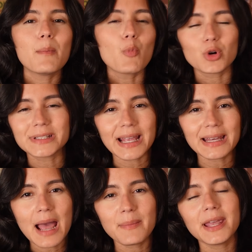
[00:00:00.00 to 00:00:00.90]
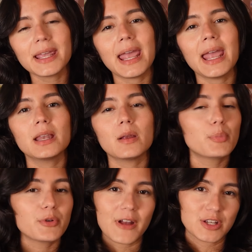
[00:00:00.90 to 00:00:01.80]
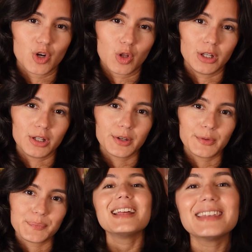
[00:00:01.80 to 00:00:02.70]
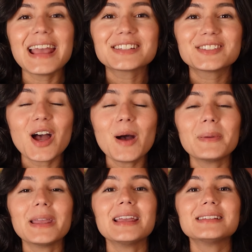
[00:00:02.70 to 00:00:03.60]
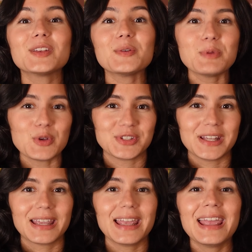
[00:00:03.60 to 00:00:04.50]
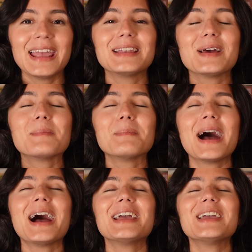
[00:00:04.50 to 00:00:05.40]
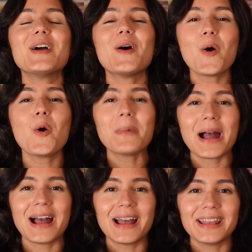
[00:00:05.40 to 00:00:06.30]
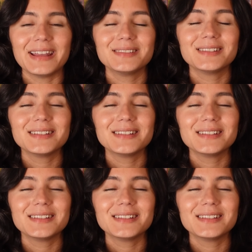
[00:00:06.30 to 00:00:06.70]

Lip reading: more dynamic and professional look. Next up is music, and my oh my,